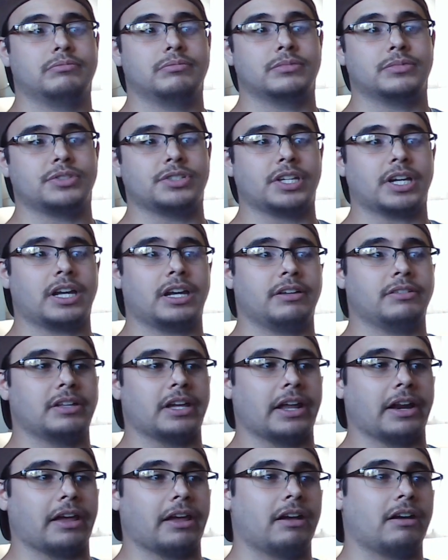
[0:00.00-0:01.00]
Check out
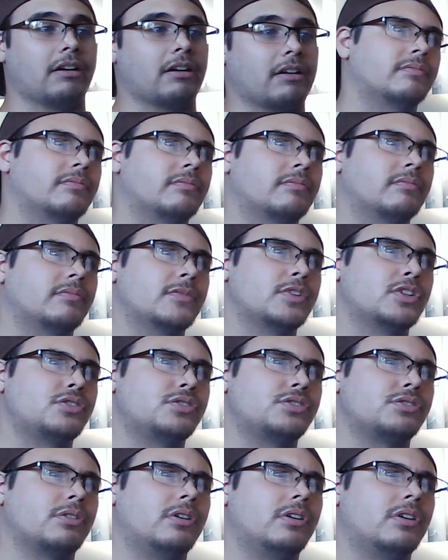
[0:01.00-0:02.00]
that hair.
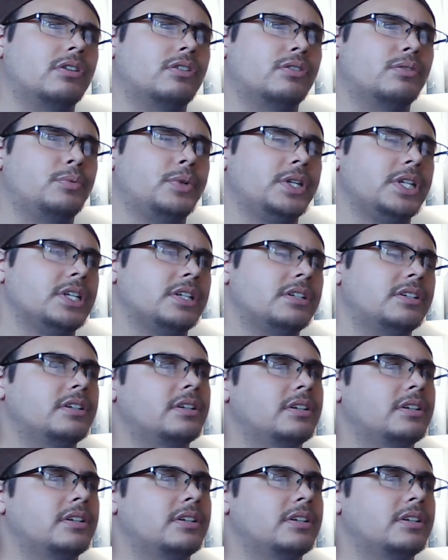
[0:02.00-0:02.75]
Strong or weak?